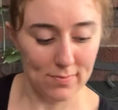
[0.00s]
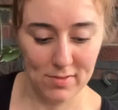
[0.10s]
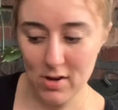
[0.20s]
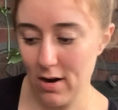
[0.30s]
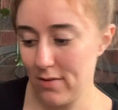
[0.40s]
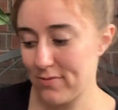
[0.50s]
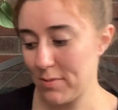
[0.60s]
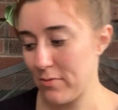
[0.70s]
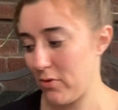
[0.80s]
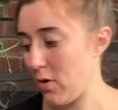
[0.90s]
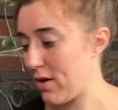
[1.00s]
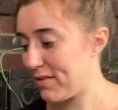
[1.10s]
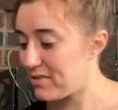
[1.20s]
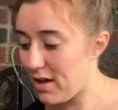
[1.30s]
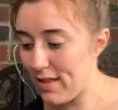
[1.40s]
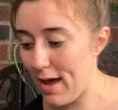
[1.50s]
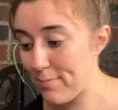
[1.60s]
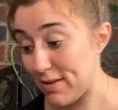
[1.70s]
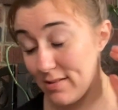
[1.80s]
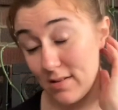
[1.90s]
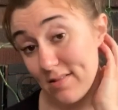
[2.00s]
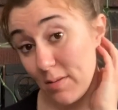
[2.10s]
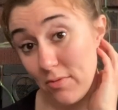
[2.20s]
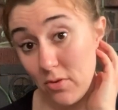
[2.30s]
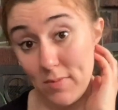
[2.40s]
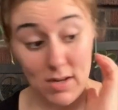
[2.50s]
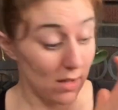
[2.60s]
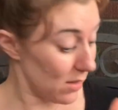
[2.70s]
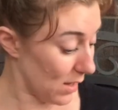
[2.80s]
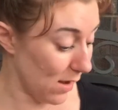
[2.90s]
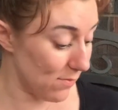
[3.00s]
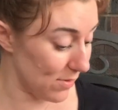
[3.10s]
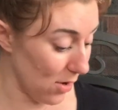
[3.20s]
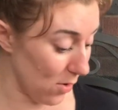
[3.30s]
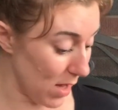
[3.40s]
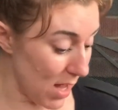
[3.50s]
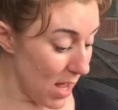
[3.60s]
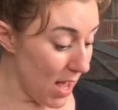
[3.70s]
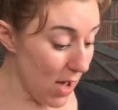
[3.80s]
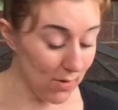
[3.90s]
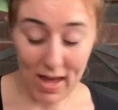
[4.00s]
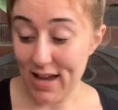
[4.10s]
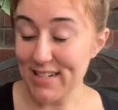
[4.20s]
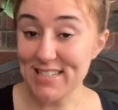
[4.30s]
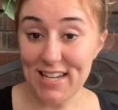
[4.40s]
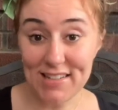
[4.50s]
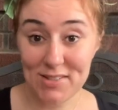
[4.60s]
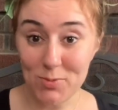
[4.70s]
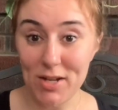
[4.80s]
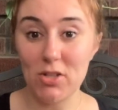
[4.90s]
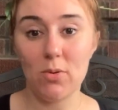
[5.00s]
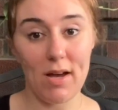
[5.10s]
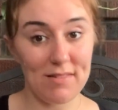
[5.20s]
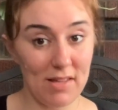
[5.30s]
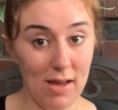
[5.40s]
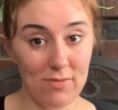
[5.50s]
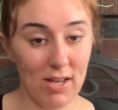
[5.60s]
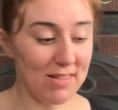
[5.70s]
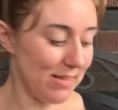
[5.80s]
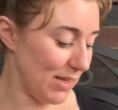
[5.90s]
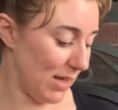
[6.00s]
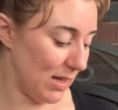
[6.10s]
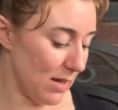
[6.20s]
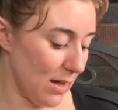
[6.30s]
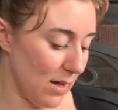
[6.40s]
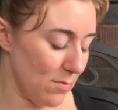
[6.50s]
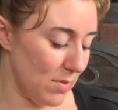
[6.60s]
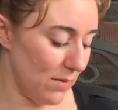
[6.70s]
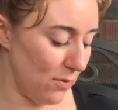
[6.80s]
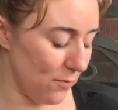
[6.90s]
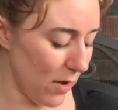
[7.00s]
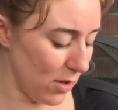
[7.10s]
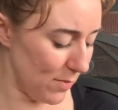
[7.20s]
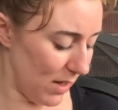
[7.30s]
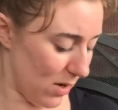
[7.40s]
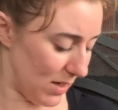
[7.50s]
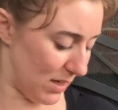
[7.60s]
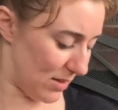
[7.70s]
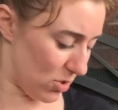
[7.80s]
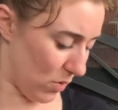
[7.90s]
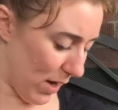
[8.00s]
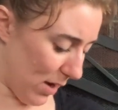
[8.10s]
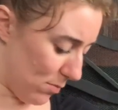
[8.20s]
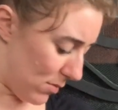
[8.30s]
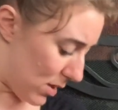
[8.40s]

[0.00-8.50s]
Sorry if some of you already saw that, but some of you may not have. So, okay, next one you guys have not seen, but if you follow me on Instagram,